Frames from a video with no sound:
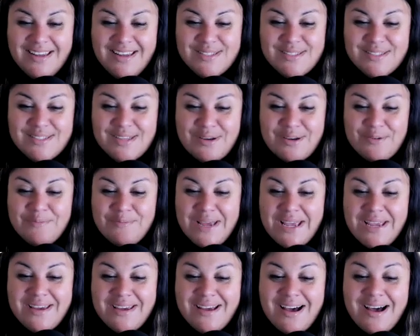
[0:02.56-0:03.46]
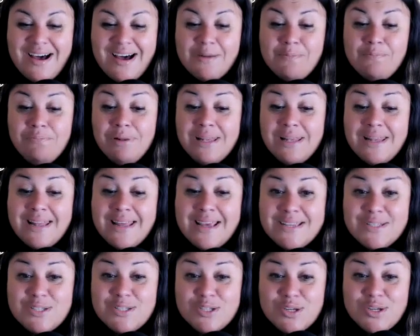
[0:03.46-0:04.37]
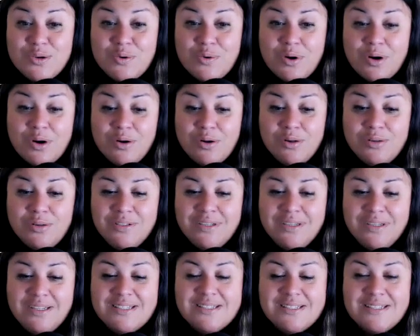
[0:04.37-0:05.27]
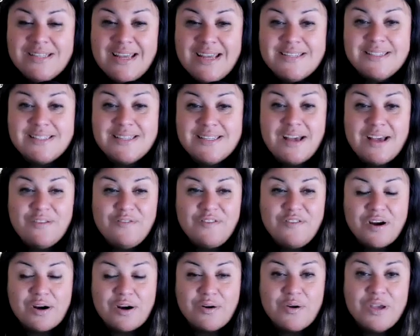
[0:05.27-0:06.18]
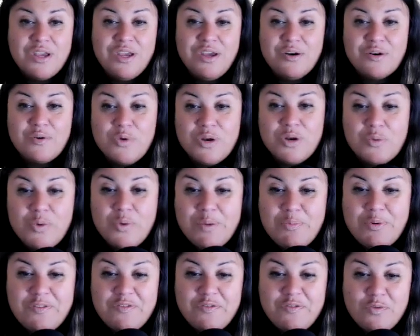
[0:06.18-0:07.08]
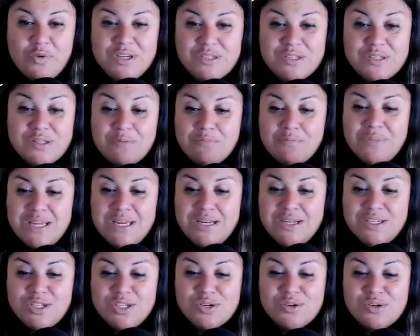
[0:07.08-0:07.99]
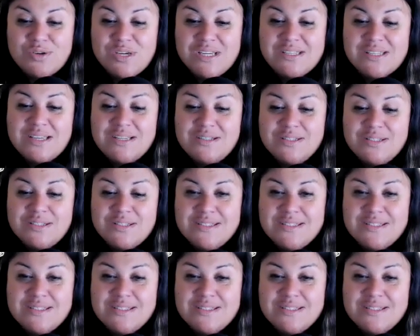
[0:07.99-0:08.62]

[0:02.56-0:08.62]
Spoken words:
So may God bless you all. It's Nancy Alfaro here with Whip of Wisdom Ministries, and